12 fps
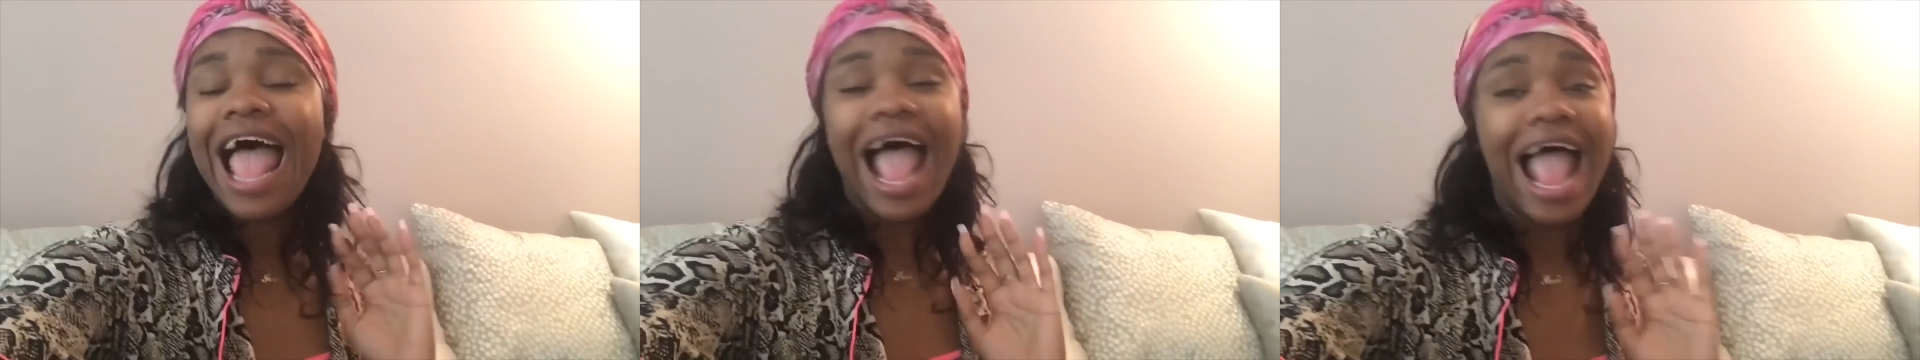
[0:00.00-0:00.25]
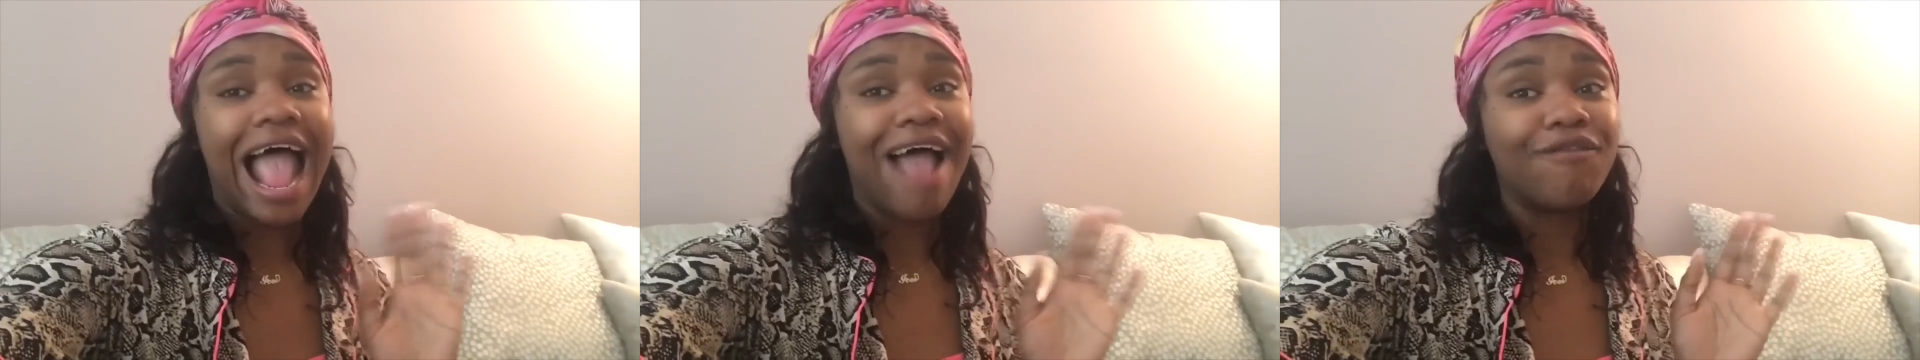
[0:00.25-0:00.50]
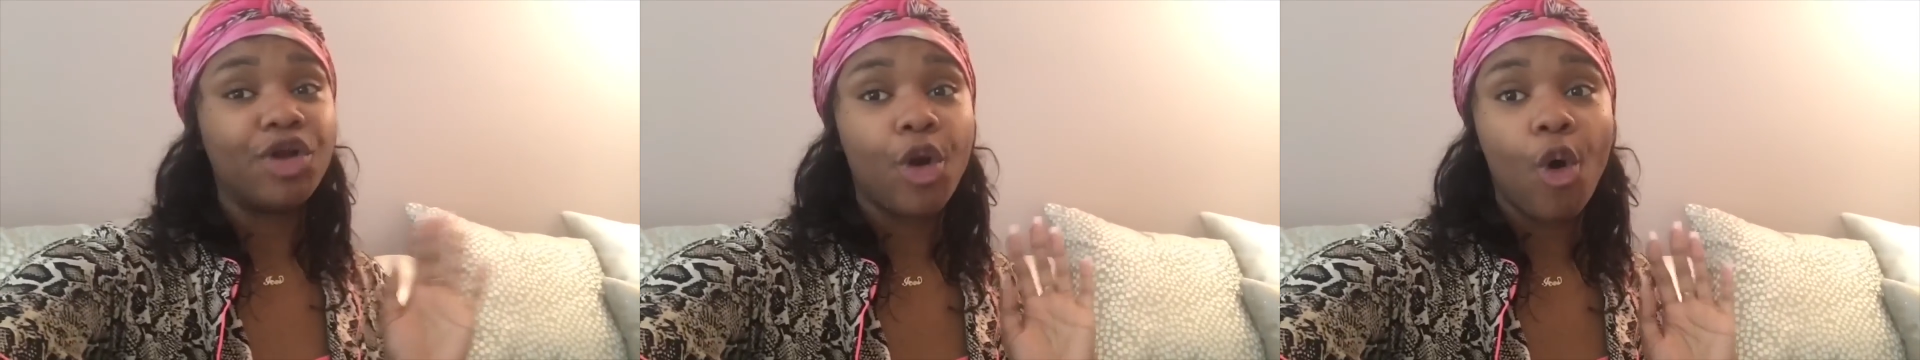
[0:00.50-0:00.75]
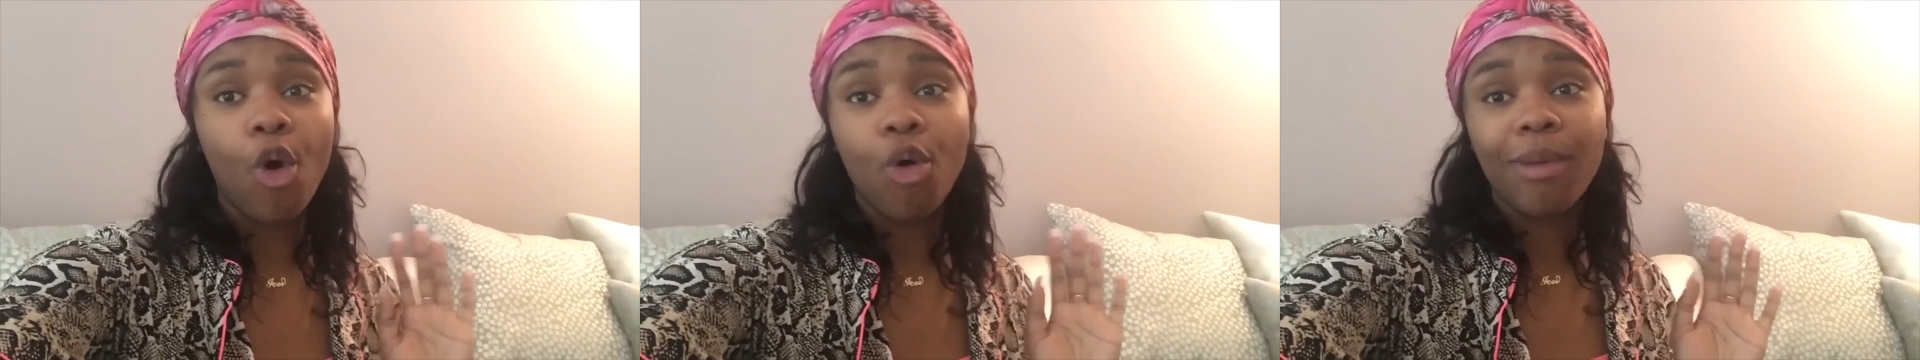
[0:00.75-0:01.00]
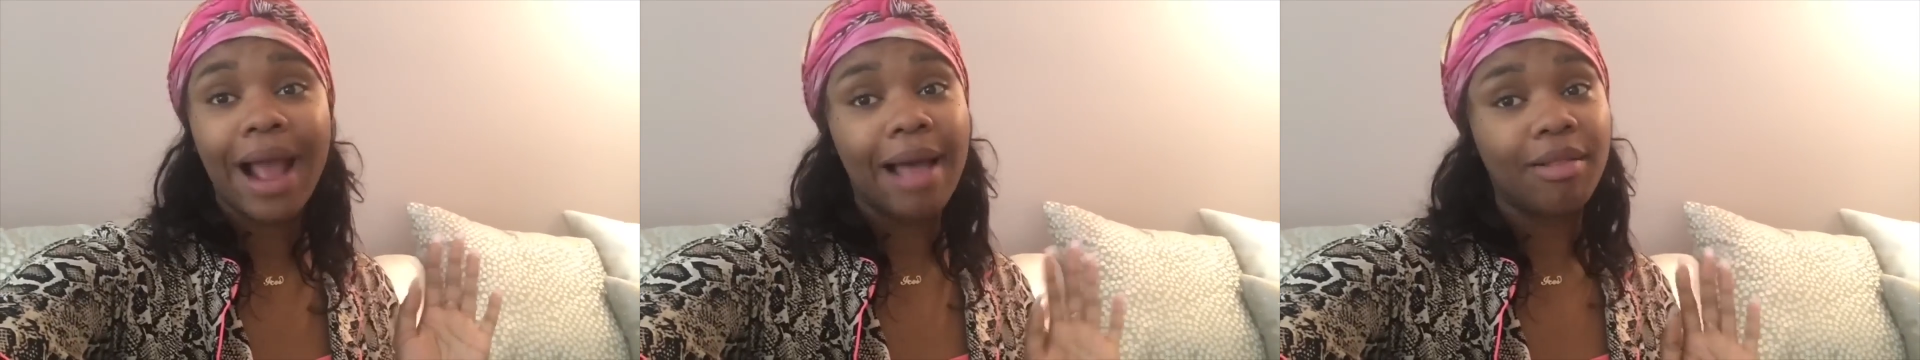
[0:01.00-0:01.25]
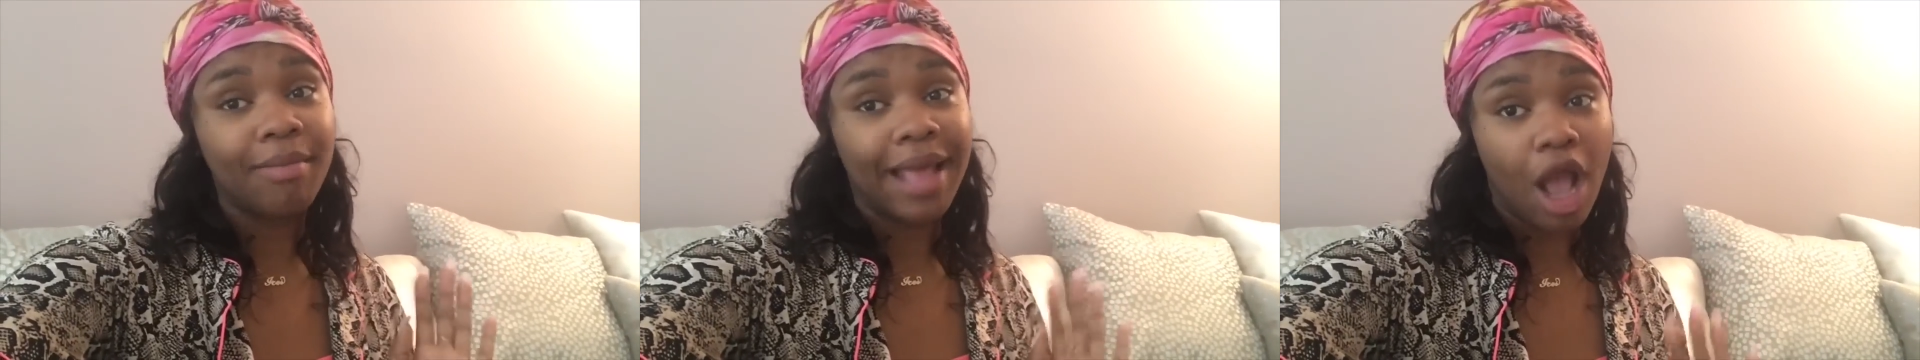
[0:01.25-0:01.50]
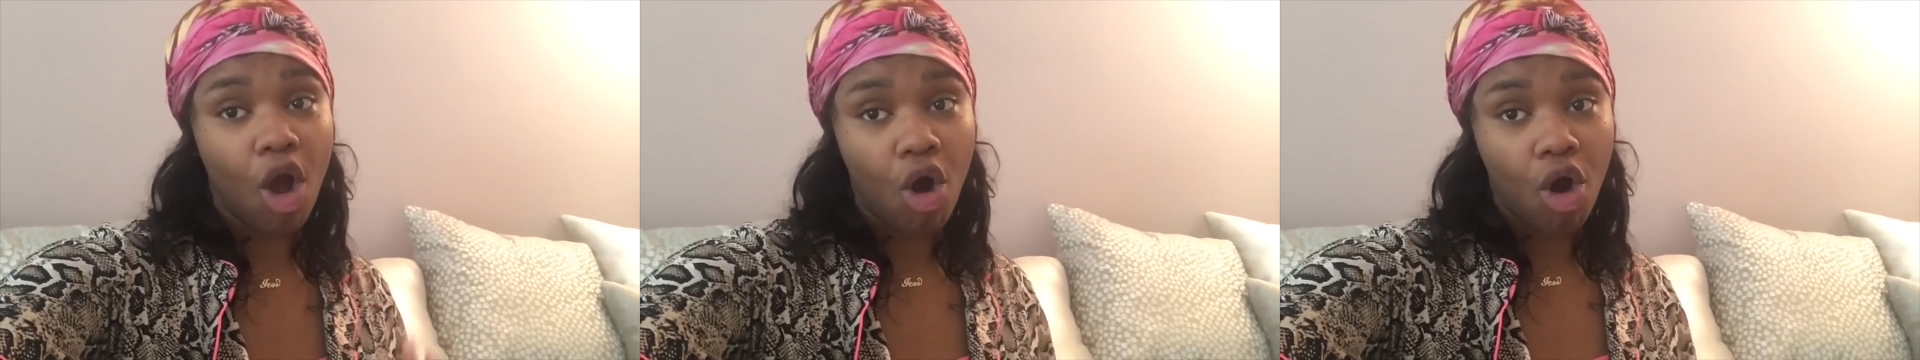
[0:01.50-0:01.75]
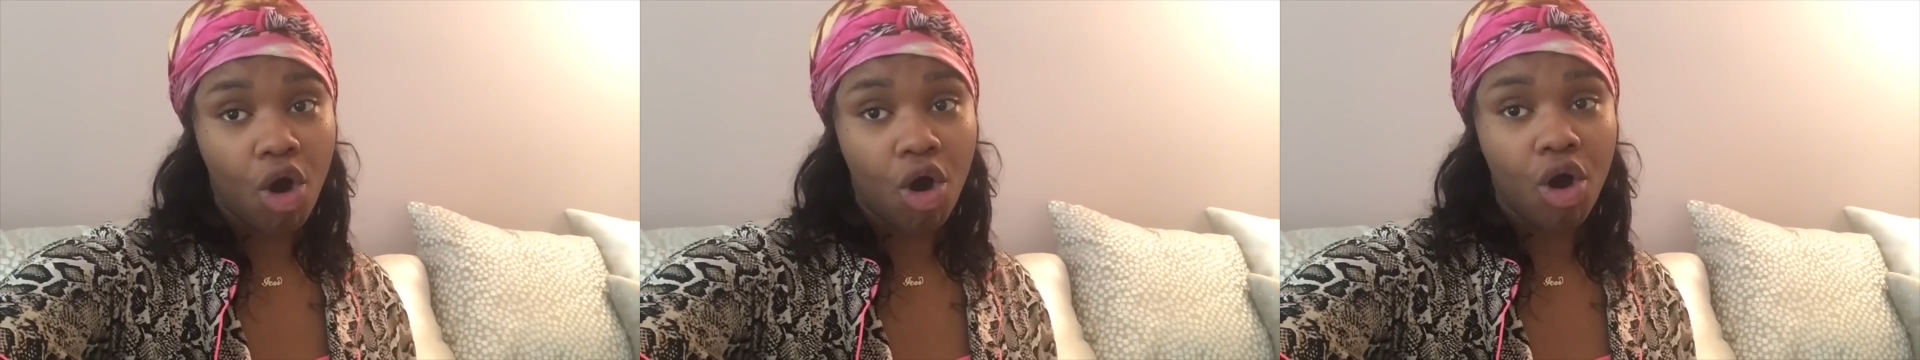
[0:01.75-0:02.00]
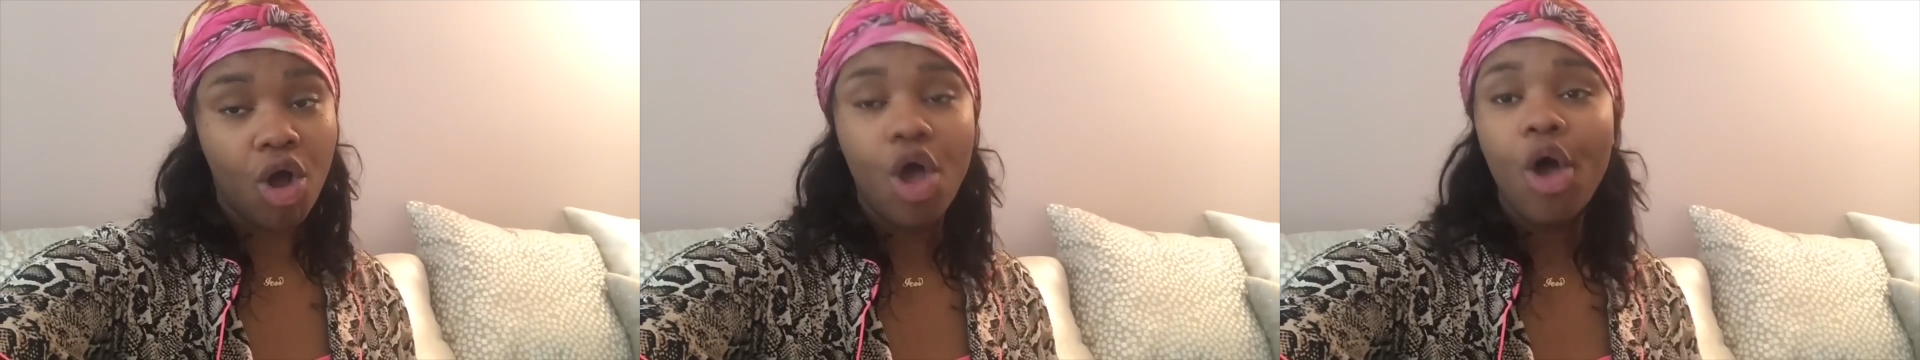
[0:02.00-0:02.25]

i have no problem at all